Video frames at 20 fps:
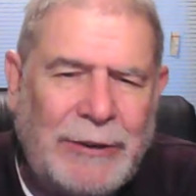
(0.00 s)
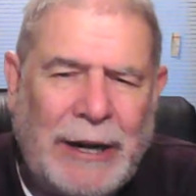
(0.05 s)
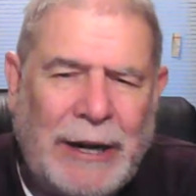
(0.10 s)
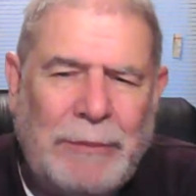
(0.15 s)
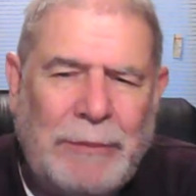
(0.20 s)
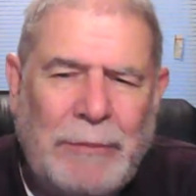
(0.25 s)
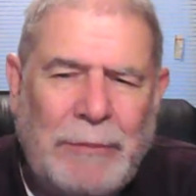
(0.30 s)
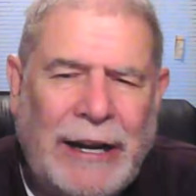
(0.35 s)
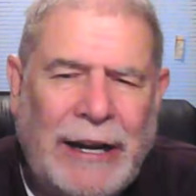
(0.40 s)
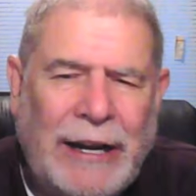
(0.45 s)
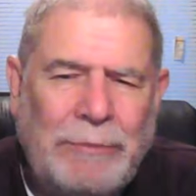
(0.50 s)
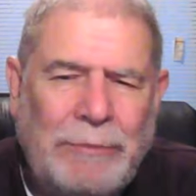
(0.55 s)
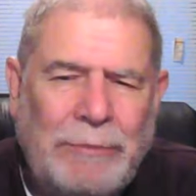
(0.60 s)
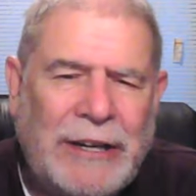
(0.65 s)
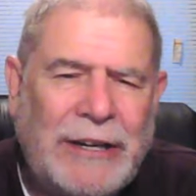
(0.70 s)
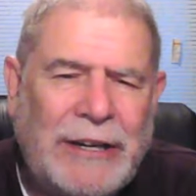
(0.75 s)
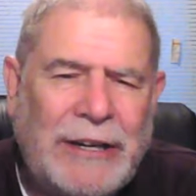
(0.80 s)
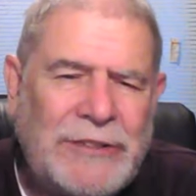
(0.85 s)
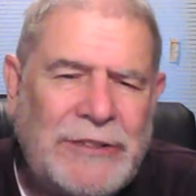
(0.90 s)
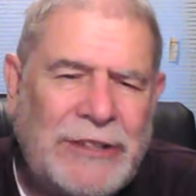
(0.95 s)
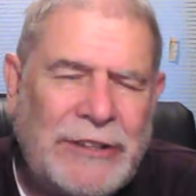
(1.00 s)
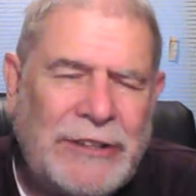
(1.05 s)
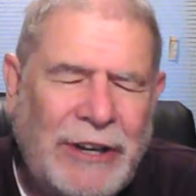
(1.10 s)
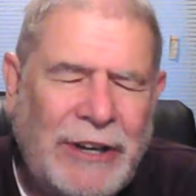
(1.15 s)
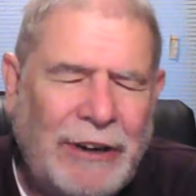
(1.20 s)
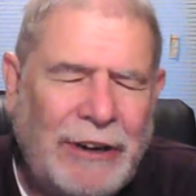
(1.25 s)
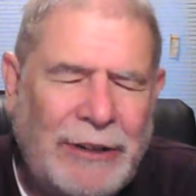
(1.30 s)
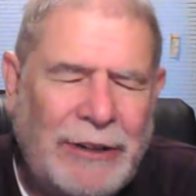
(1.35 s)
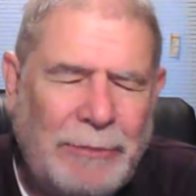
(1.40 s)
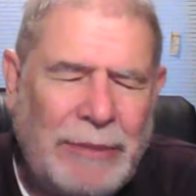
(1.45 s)
my mind because it
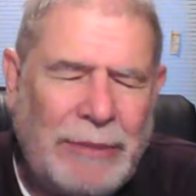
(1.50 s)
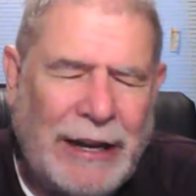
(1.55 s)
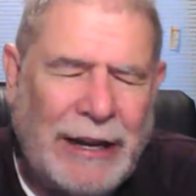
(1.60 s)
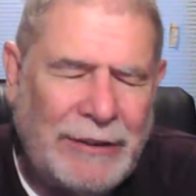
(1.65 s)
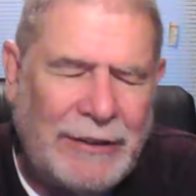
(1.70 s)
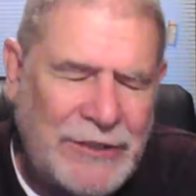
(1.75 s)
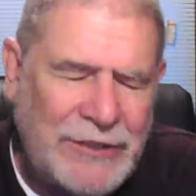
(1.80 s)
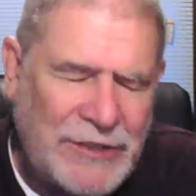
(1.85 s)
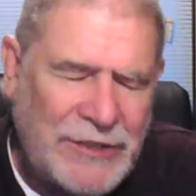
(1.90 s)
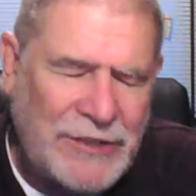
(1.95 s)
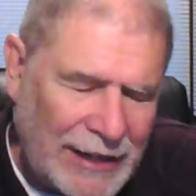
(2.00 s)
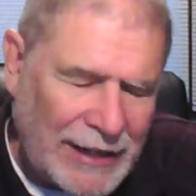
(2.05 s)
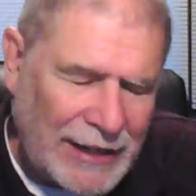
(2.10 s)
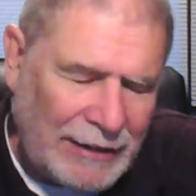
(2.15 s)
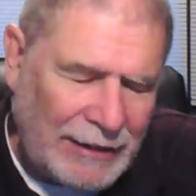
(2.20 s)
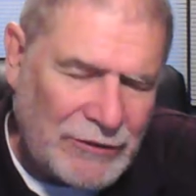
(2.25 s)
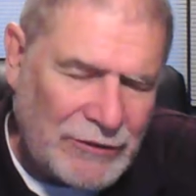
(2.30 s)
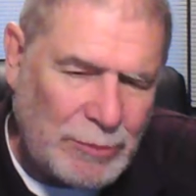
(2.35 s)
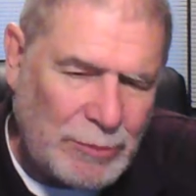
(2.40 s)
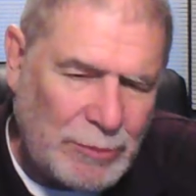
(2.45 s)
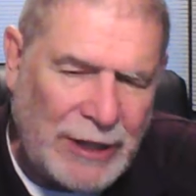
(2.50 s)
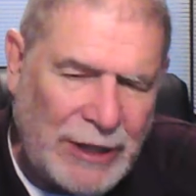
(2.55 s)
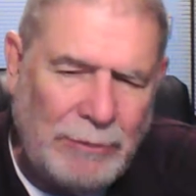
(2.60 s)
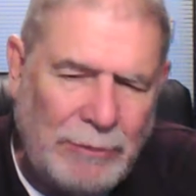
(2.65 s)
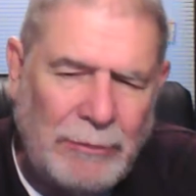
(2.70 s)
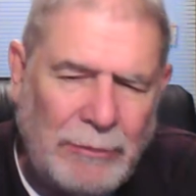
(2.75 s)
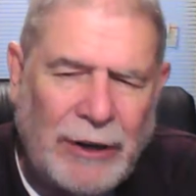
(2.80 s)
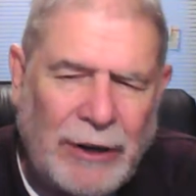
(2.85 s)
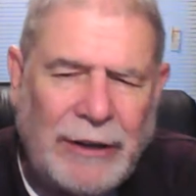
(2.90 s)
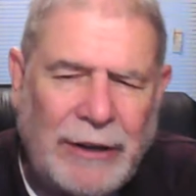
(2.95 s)
talked about slaves
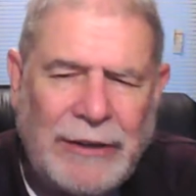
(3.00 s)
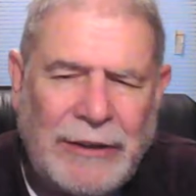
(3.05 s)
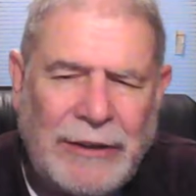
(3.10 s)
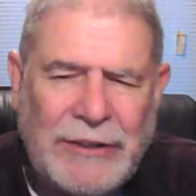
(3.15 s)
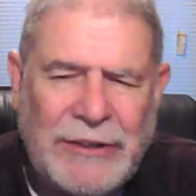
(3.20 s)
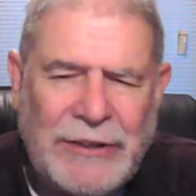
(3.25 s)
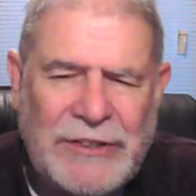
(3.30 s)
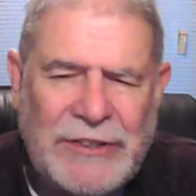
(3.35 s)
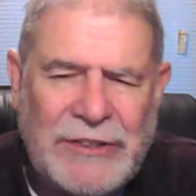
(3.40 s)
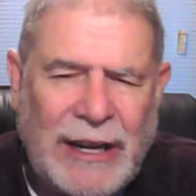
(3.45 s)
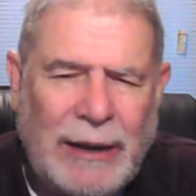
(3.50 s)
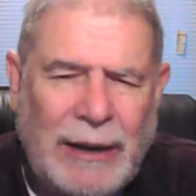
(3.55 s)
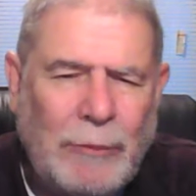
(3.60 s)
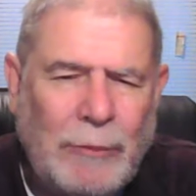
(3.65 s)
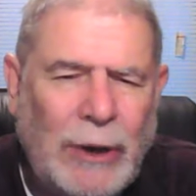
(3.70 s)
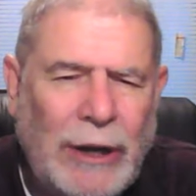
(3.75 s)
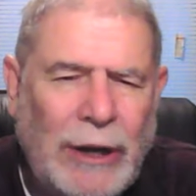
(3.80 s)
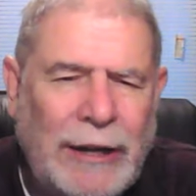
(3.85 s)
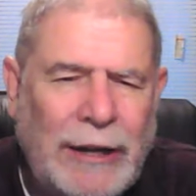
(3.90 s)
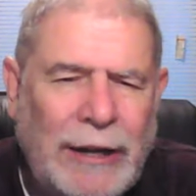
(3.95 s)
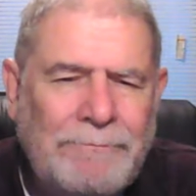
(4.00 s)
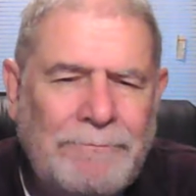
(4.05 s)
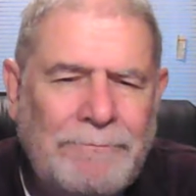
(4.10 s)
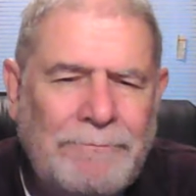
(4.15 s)
being marked in the same way.